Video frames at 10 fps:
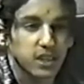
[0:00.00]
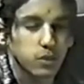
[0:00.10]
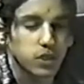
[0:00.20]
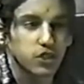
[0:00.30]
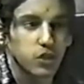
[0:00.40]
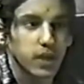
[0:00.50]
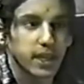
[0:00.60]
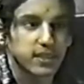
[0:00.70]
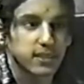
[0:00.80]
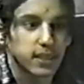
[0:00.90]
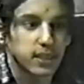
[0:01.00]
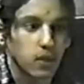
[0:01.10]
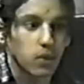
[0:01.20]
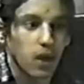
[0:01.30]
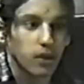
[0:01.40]
So what you do it is in
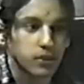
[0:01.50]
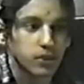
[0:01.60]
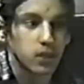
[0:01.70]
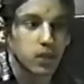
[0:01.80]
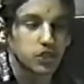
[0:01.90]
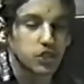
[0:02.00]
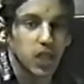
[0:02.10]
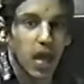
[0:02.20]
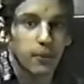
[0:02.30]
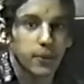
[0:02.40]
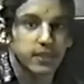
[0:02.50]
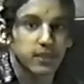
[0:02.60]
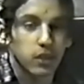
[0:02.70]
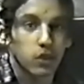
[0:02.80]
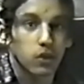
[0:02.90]
around July, when
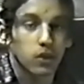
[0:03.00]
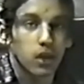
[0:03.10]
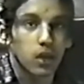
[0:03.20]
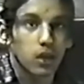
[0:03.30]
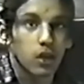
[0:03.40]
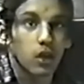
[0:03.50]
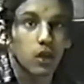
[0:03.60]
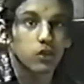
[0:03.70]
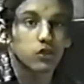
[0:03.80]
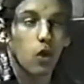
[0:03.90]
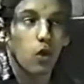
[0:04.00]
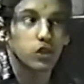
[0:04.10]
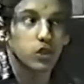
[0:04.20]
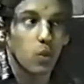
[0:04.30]
it's a little cold.